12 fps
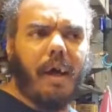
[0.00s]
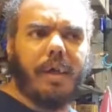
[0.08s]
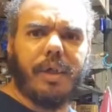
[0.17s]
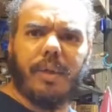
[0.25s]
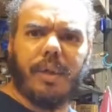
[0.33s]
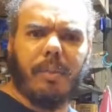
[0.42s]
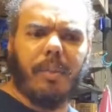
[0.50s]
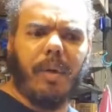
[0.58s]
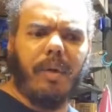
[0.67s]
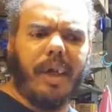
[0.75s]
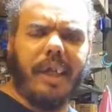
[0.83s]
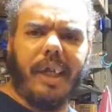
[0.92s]
so somewhere
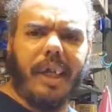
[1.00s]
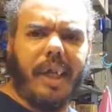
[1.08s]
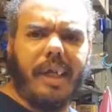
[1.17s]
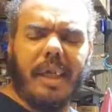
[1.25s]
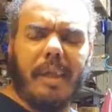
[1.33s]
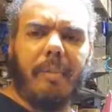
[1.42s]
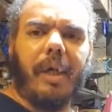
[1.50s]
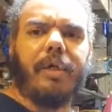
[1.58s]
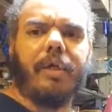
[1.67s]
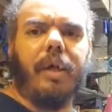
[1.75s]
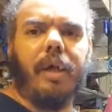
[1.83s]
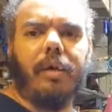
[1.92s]
around like 18 miles
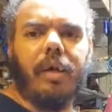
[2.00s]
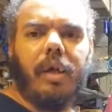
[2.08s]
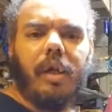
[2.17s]
an hour,